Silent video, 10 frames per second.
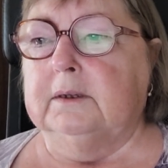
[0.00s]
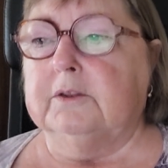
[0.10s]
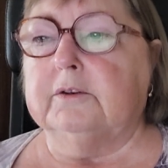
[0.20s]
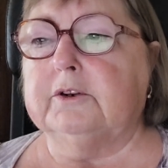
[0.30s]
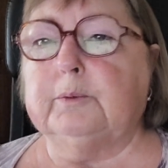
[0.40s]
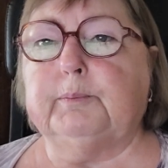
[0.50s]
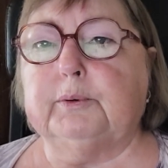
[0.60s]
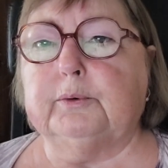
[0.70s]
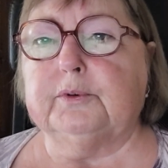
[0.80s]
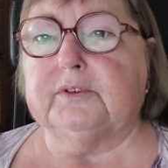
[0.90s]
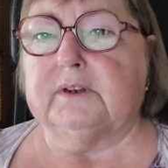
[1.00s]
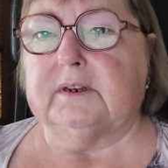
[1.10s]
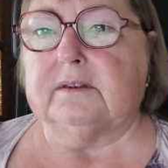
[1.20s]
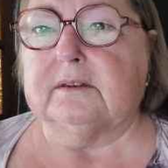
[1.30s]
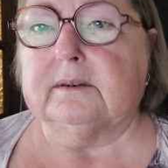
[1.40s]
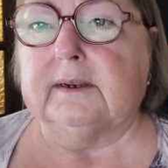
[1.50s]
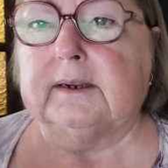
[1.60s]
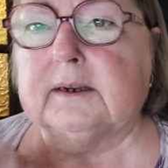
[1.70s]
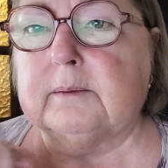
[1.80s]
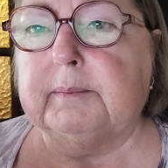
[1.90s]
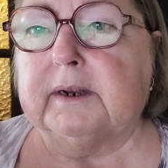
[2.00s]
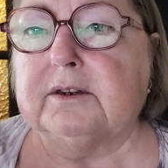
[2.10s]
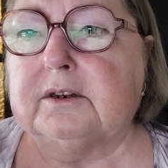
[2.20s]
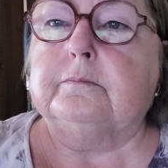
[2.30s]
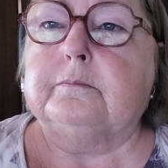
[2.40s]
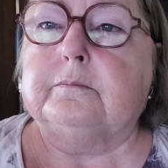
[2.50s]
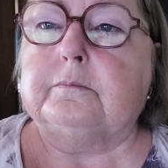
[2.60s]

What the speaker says: So I'm going to pause this and come back to you.